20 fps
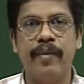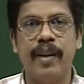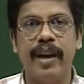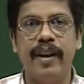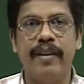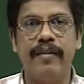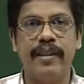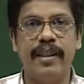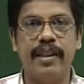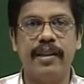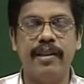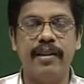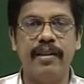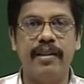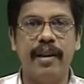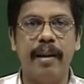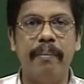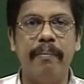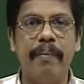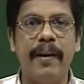It was a
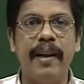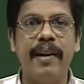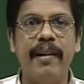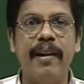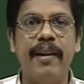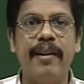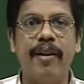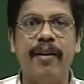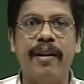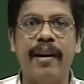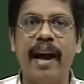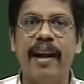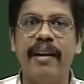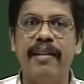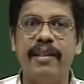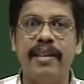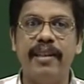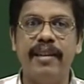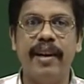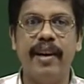completely
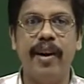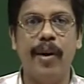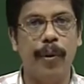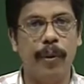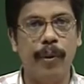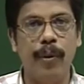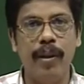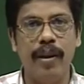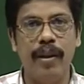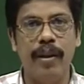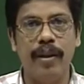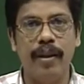totalitarian rule.